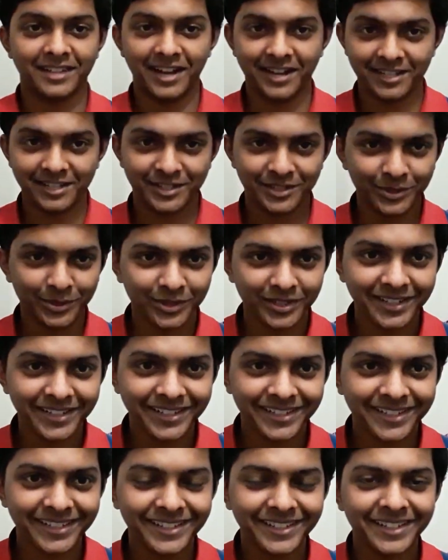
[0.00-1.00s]
that is the
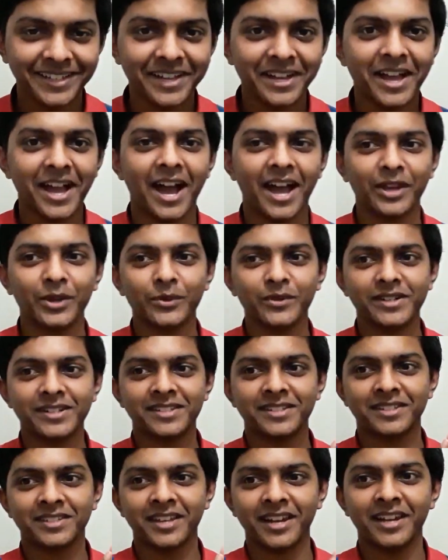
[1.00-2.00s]
only key i know
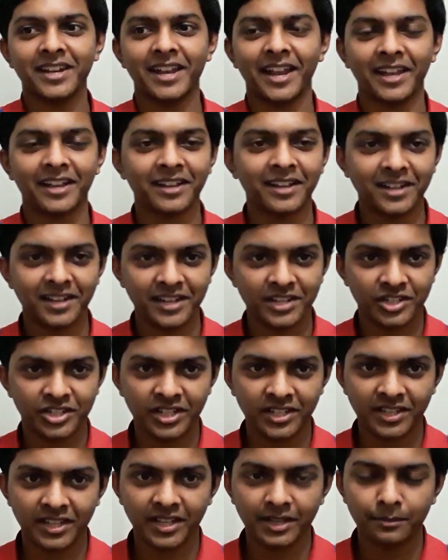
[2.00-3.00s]
it's really like a
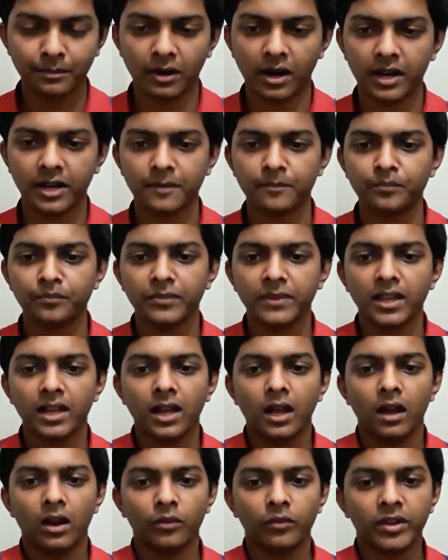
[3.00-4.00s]
cliche thing but
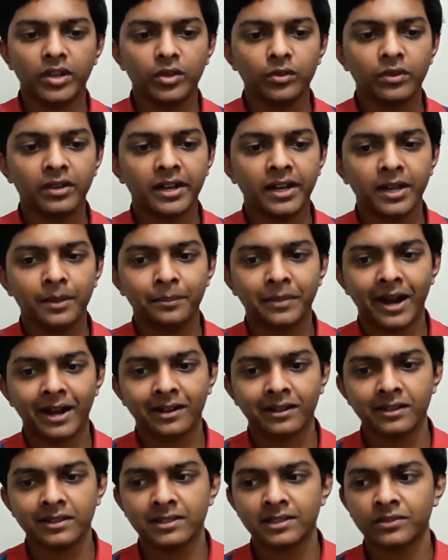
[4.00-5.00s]
when you really
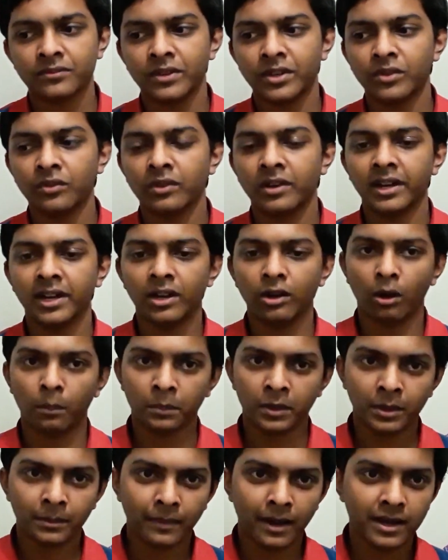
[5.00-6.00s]
practice when you really
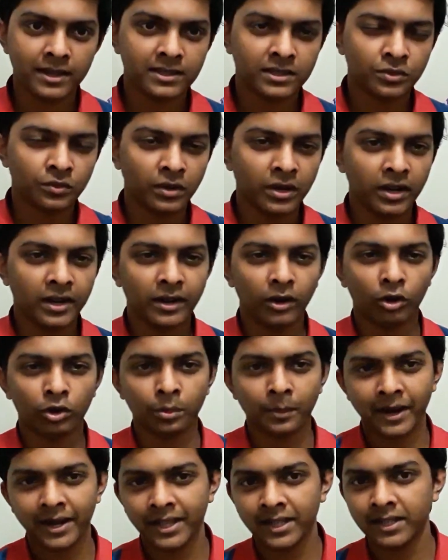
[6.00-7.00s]
optimize you will really
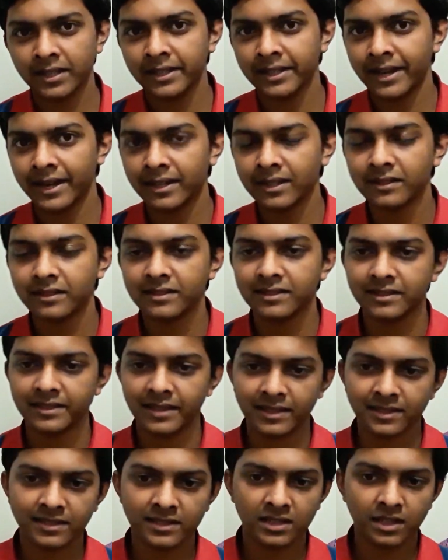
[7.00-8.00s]
automatically get the
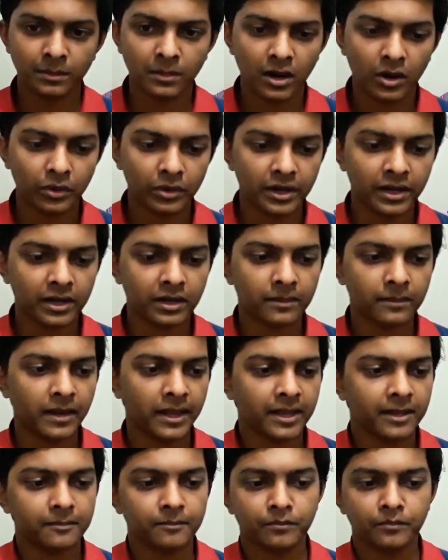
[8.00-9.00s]
zest about it
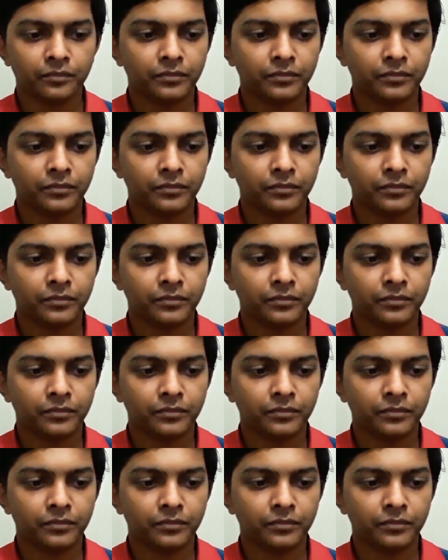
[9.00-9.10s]
like